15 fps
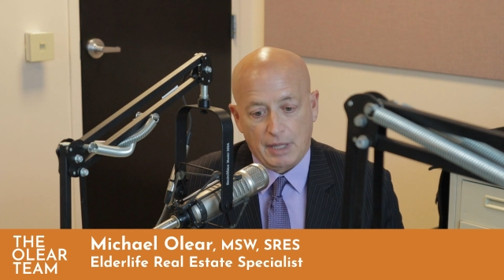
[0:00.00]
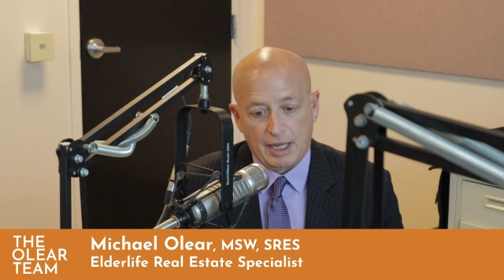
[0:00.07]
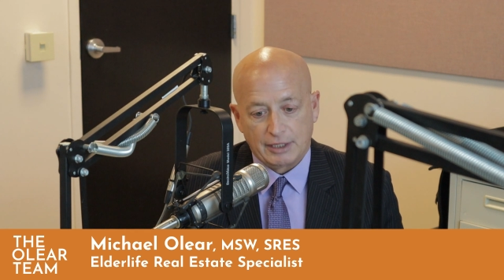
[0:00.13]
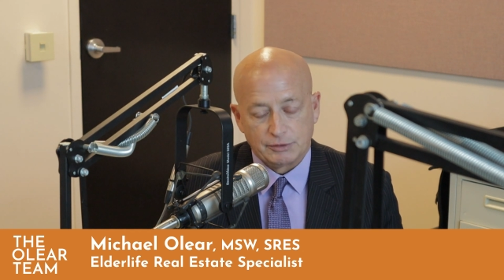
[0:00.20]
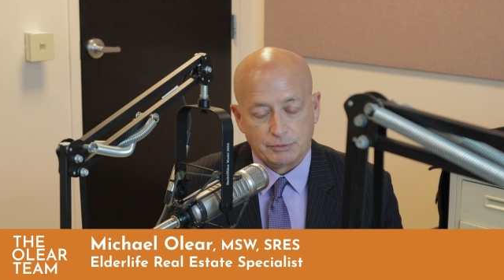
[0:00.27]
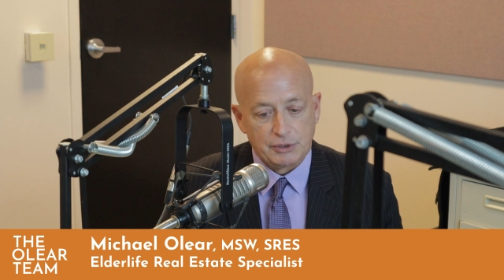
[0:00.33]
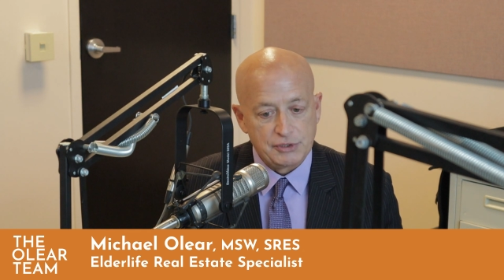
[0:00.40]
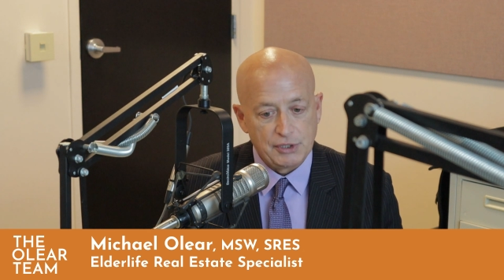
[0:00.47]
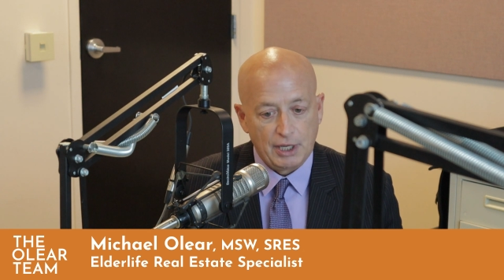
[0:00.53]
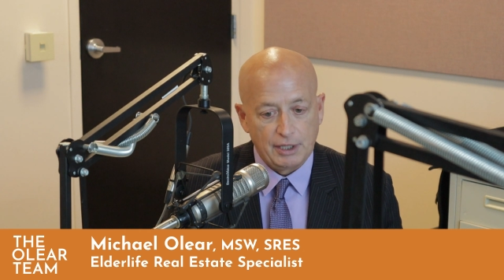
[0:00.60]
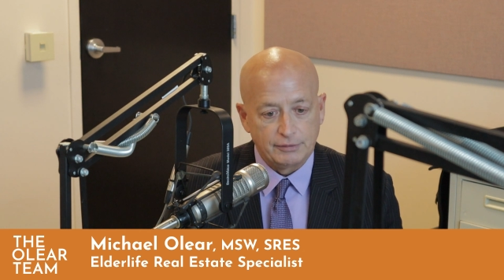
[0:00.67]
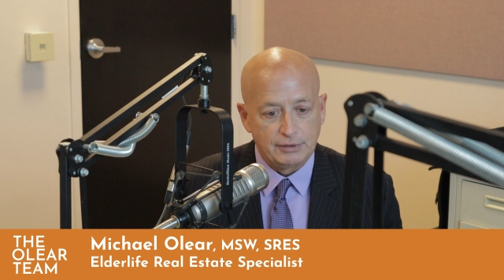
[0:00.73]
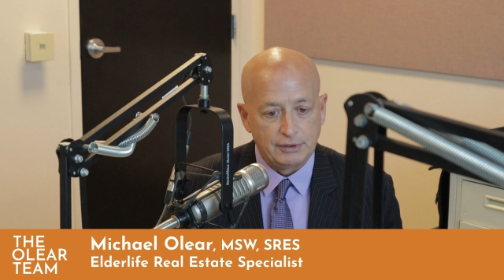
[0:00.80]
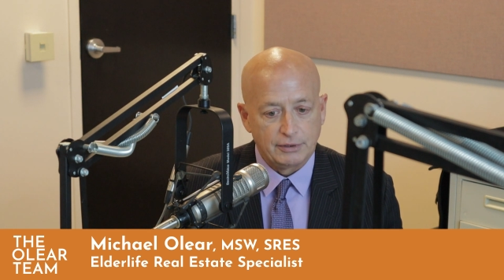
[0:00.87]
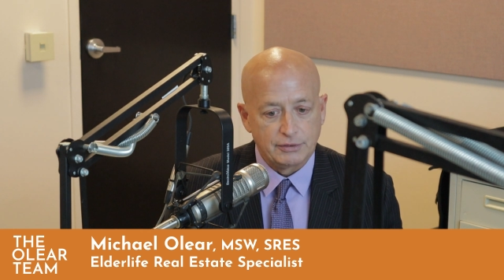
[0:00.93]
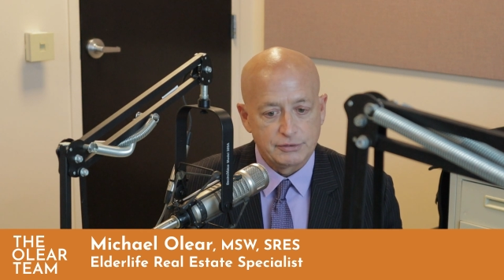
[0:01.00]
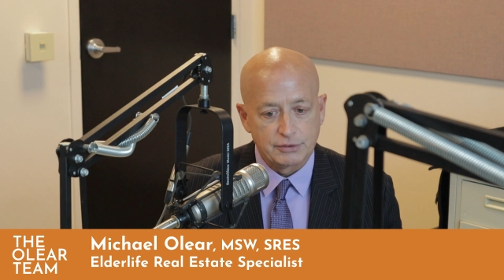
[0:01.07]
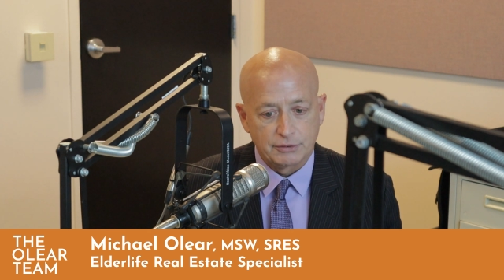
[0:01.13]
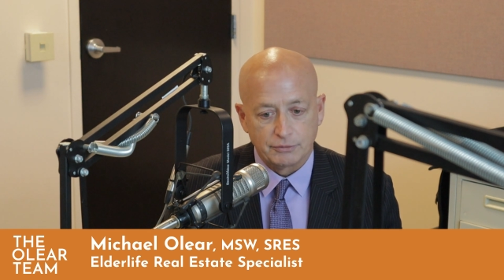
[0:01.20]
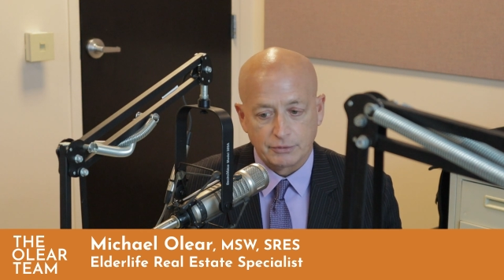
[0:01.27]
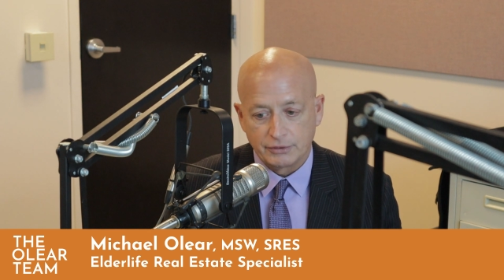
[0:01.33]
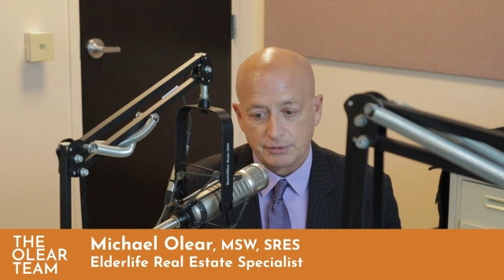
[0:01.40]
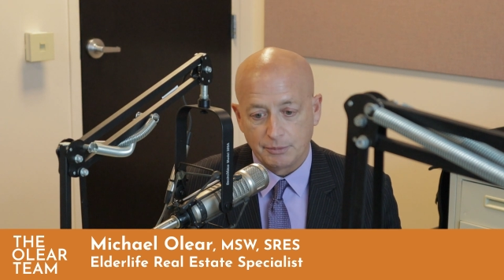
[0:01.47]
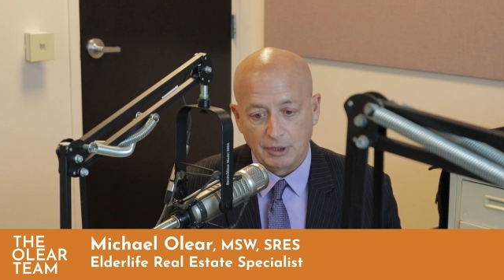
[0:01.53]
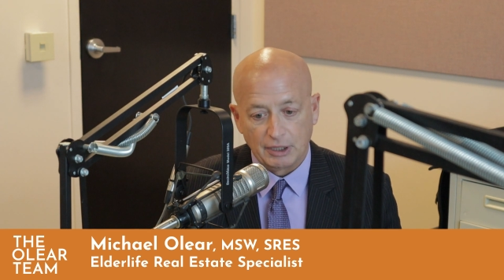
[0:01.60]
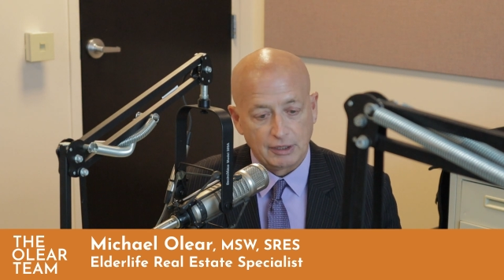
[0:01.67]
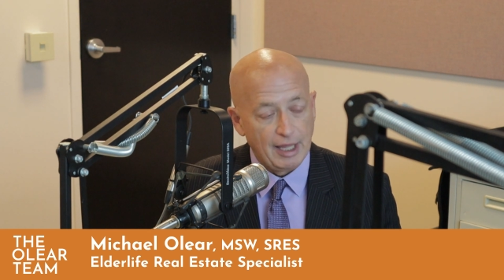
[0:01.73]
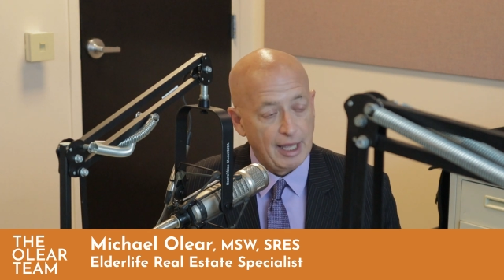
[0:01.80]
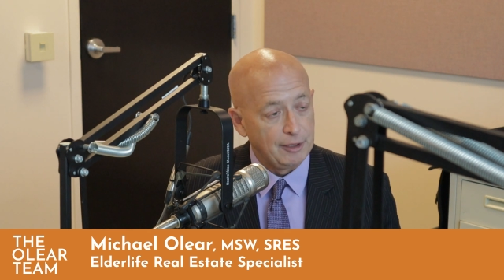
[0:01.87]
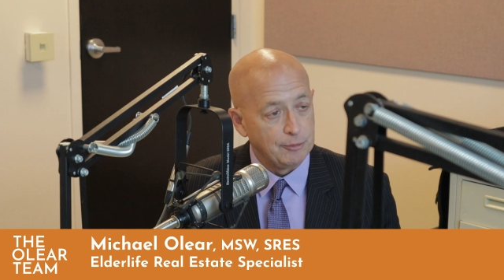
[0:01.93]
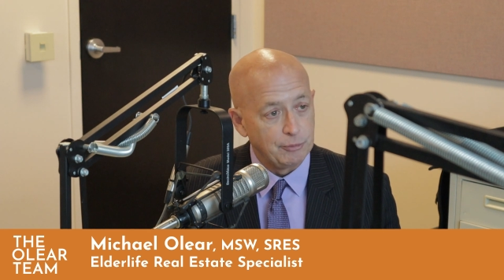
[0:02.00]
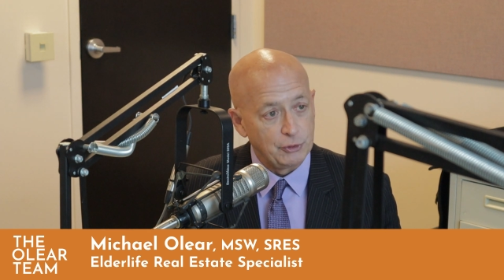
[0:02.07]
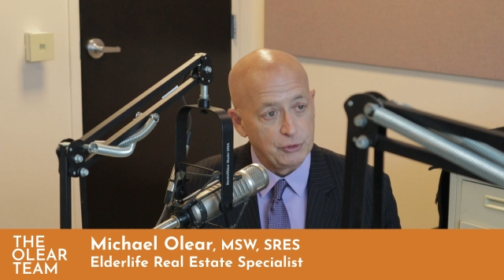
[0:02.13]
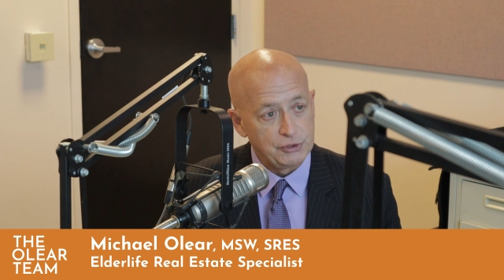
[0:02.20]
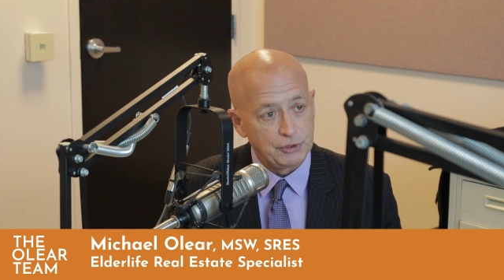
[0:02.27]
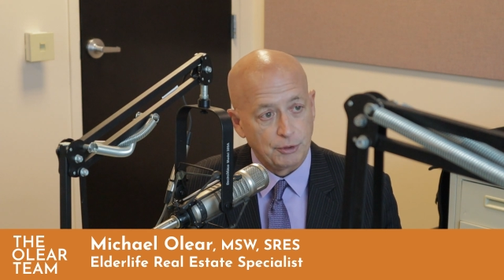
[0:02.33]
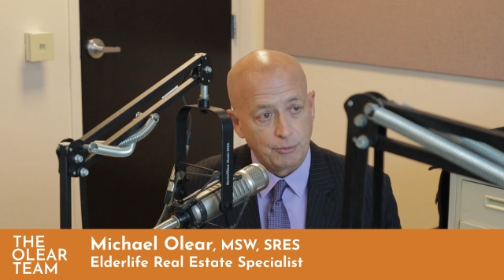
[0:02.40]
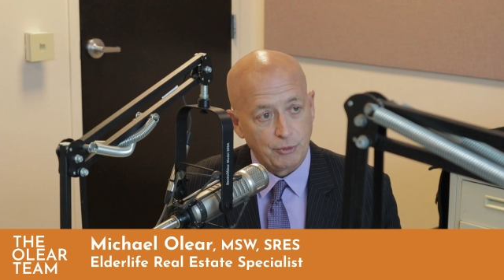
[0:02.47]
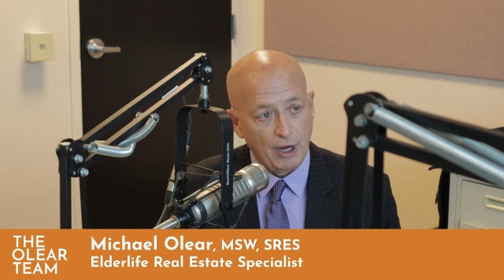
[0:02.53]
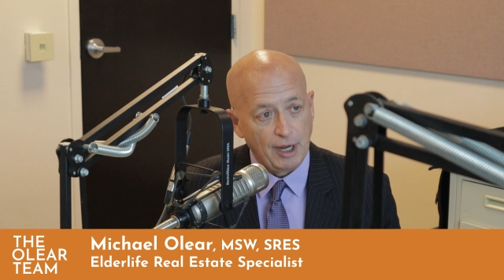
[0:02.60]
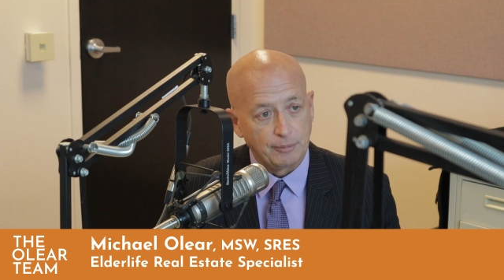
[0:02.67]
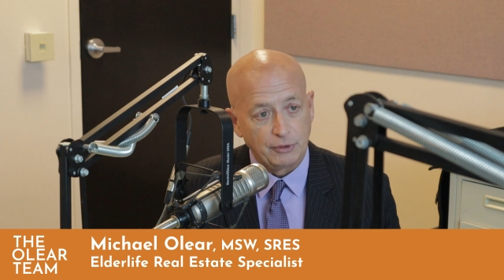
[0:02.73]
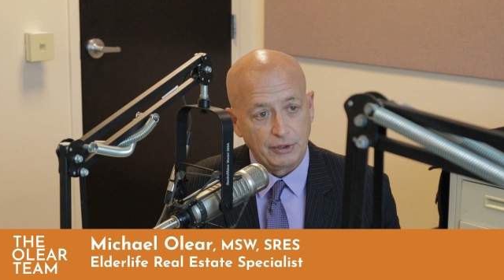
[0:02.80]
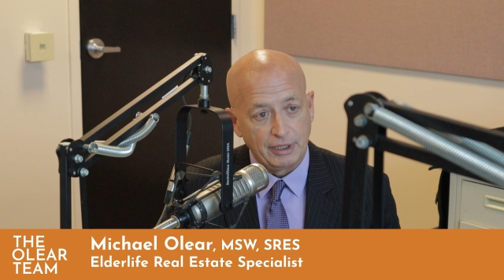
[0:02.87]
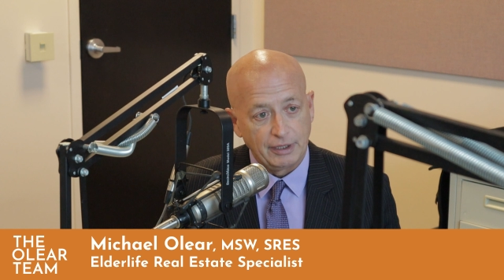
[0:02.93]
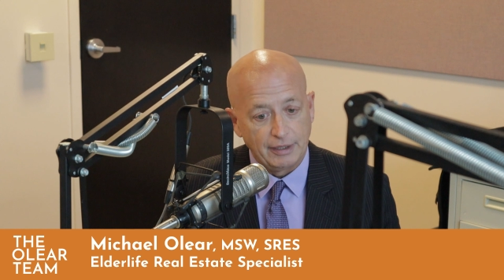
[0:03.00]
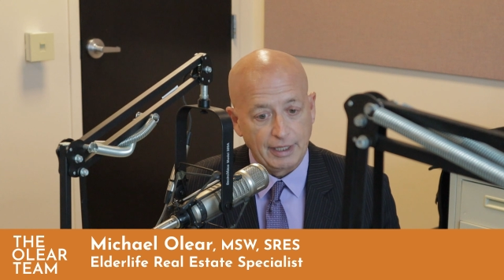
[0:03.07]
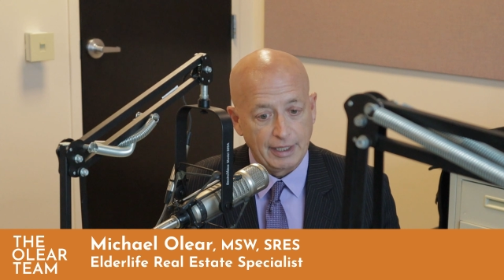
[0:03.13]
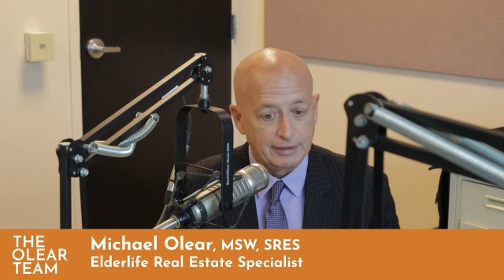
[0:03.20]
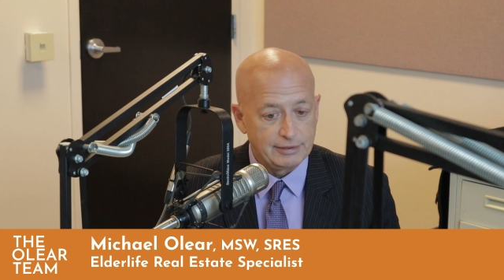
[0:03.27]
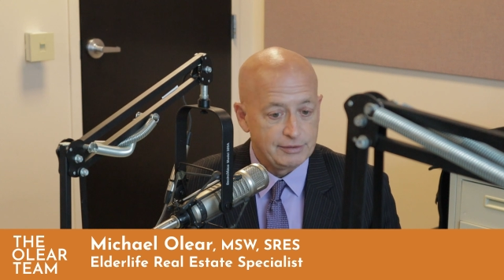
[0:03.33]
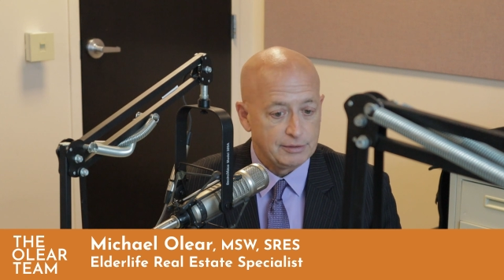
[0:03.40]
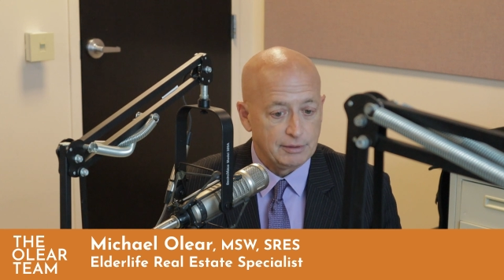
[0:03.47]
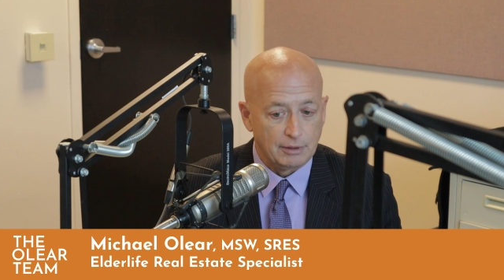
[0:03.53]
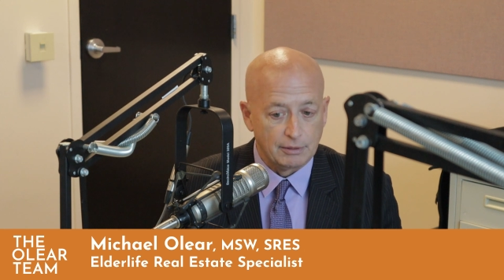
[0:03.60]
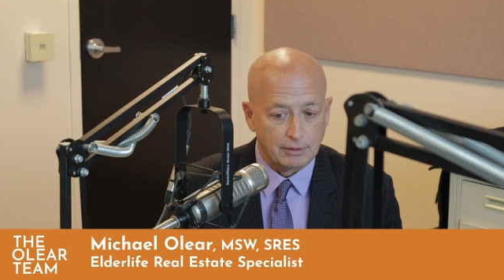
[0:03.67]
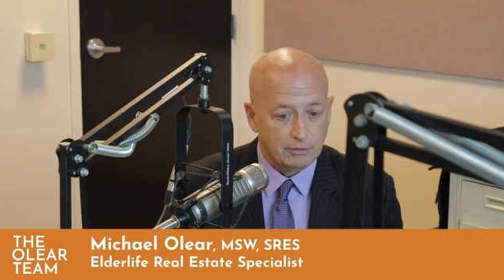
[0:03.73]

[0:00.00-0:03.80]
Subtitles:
As a result, there's going to be a lot of personal property that's